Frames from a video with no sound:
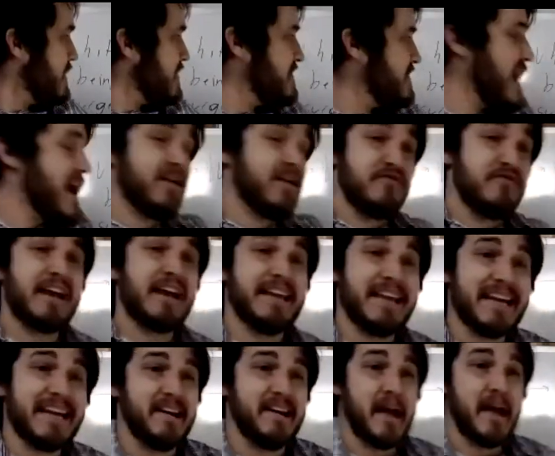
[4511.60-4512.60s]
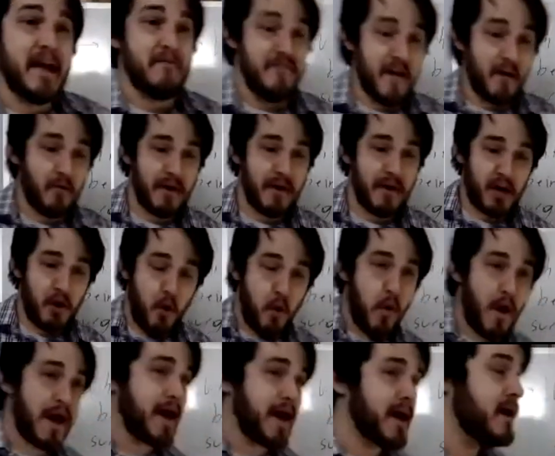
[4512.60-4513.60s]
they needed a very
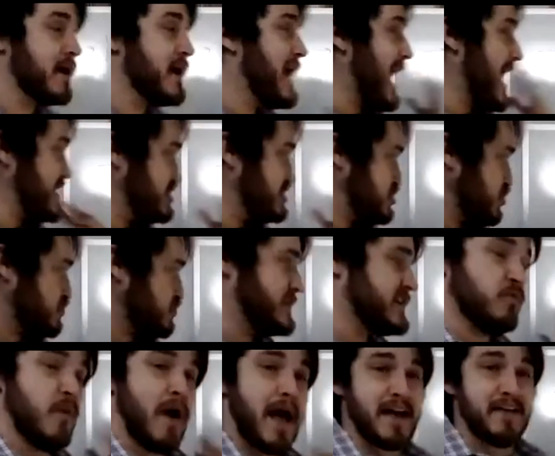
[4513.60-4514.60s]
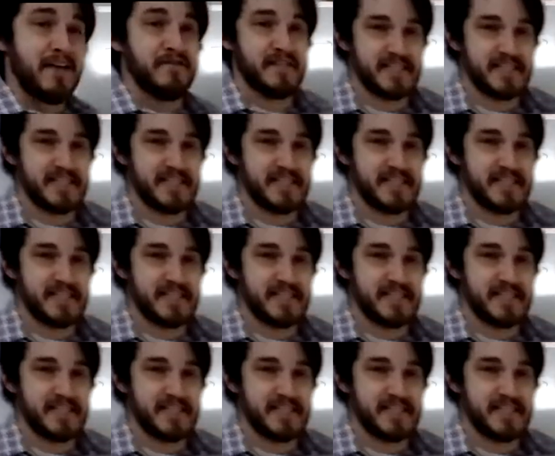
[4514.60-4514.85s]
quick and dirty way of